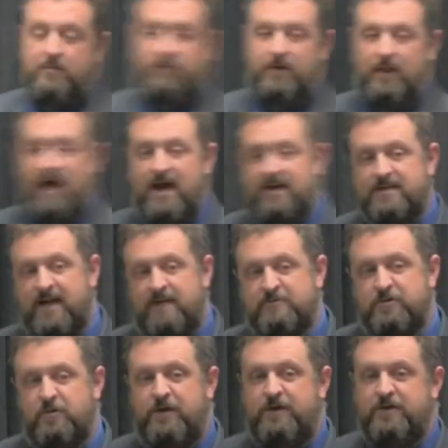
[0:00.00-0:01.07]
But a lot of
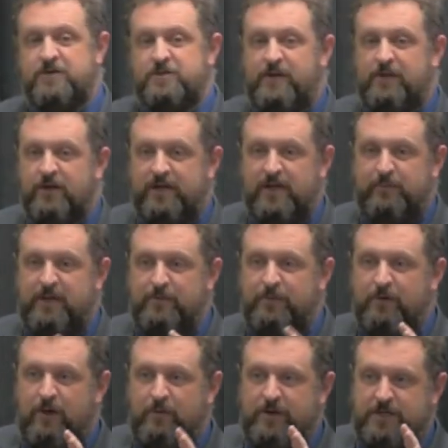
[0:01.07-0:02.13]
times what we do is we look at
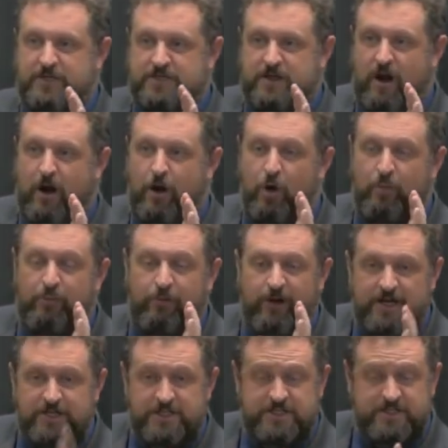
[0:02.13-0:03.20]
people and we just, our own
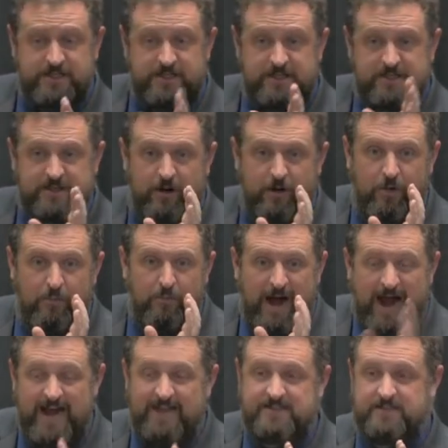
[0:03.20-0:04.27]
prejudices and our own
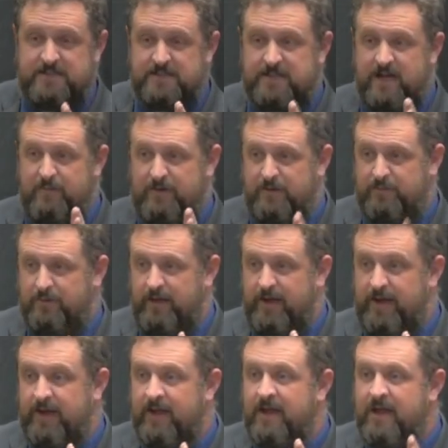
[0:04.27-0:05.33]
biases come into
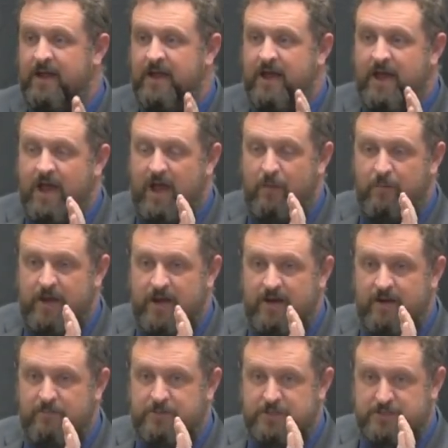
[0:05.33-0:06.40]
play, and we
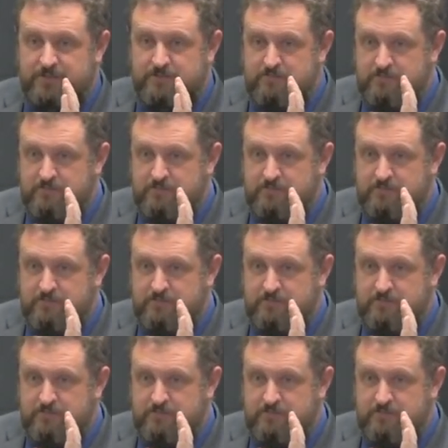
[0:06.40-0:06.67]
end up just